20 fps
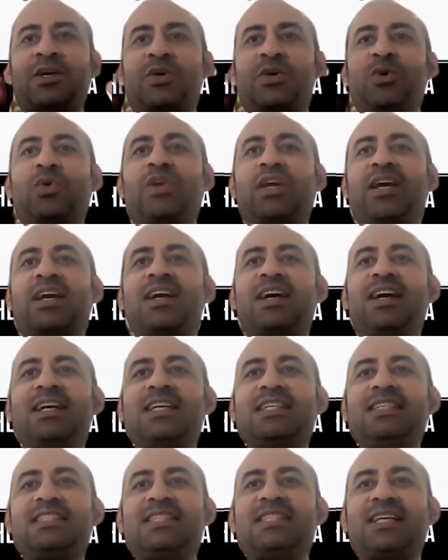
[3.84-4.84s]
Good day,
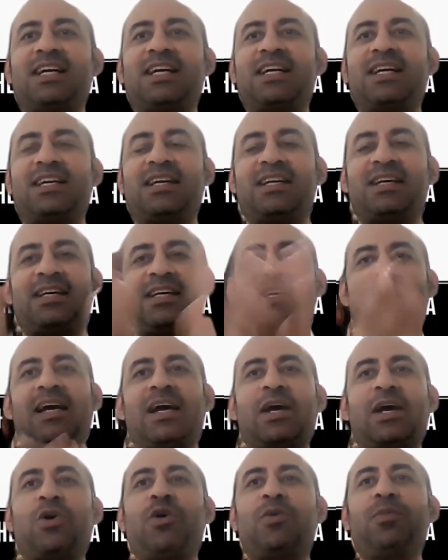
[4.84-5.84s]
guys.
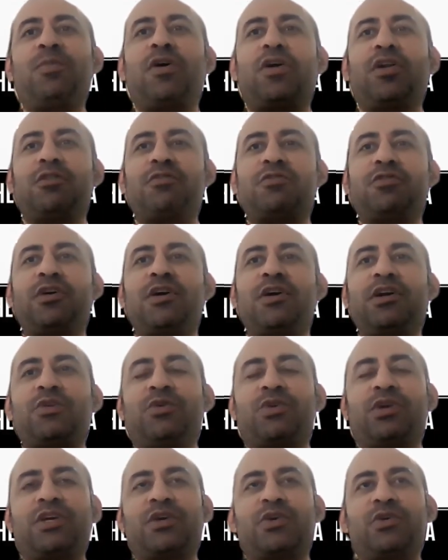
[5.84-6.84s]
I hope all of you are
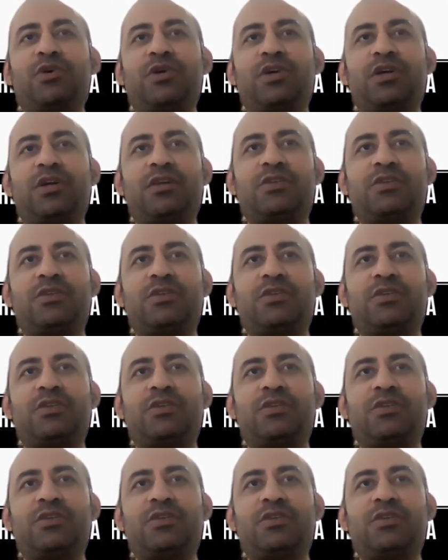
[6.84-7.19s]
doing good.